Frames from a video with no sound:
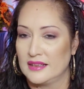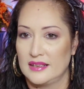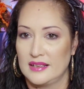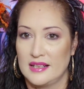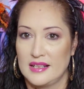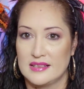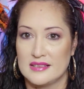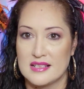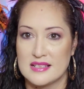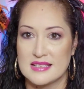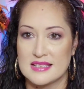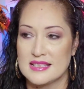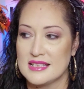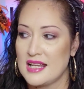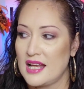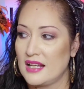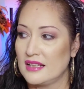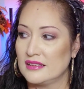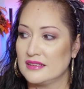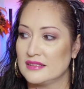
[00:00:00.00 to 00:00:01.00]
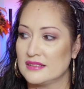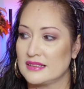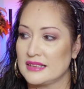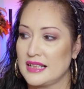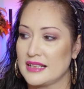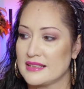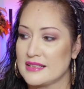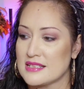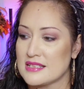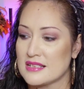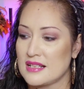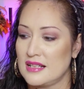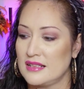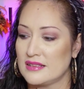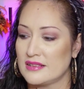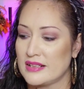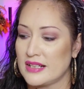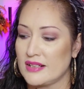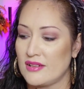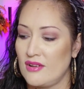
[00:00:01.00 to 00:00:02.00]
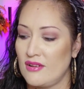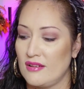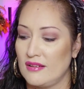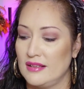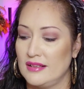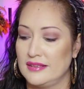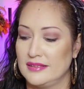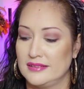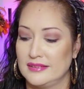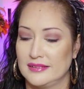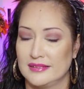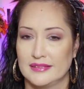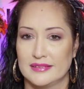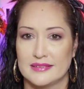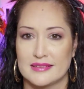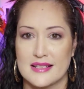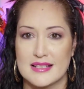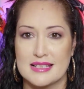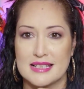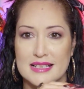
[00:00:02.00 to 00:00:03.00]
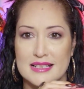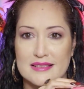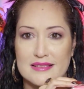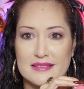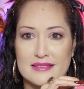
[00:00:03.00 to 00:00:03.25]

It does not look like this color at all, does it?